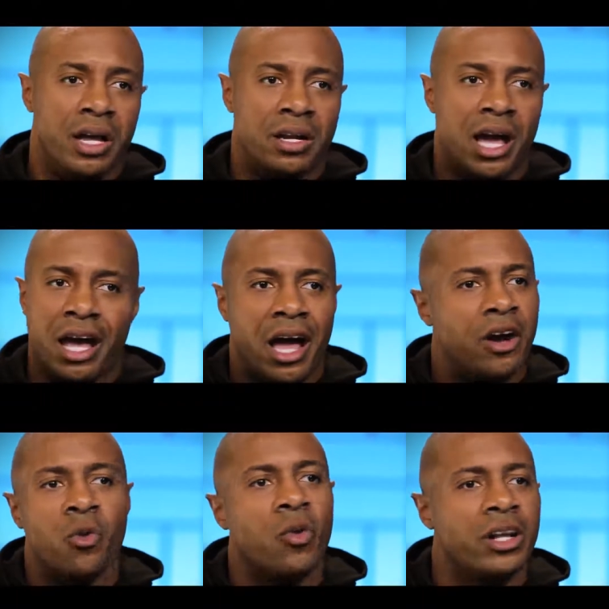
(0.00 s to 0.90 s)
And
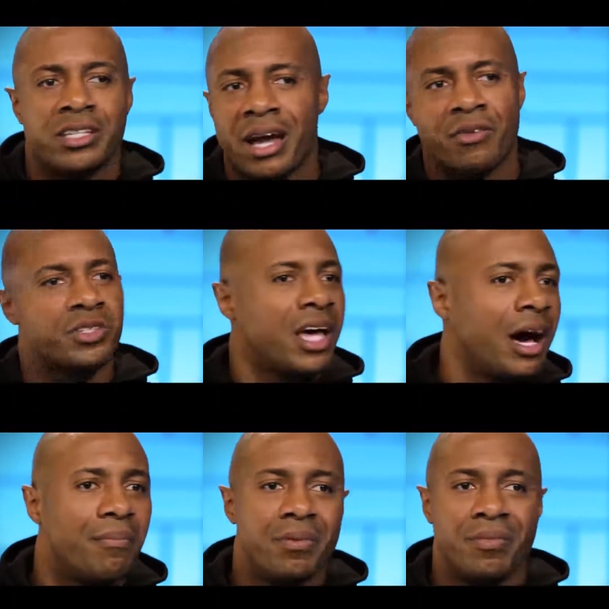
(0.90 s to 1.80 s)
I don't want it to ever
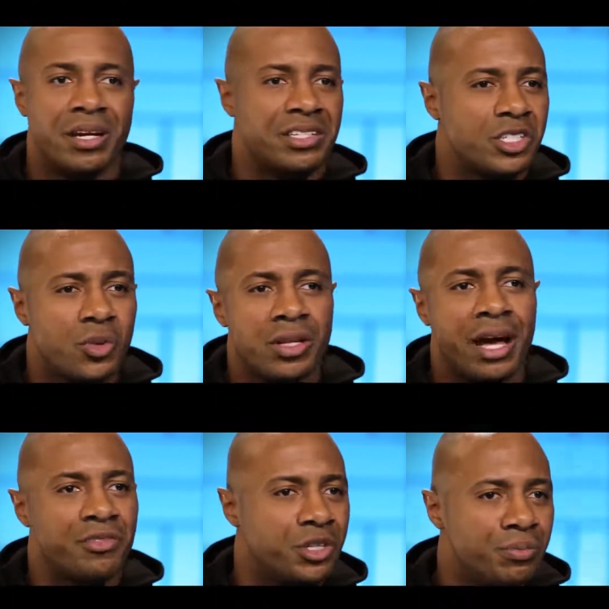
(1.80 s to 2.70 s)
stop because that's what
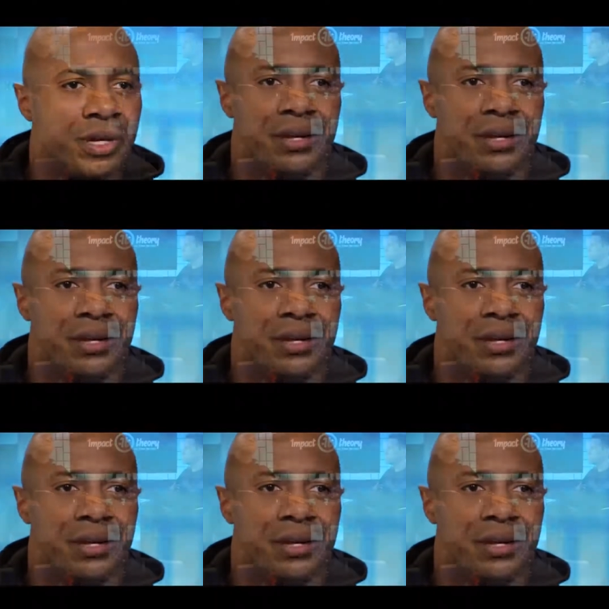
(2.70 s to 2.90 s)
life should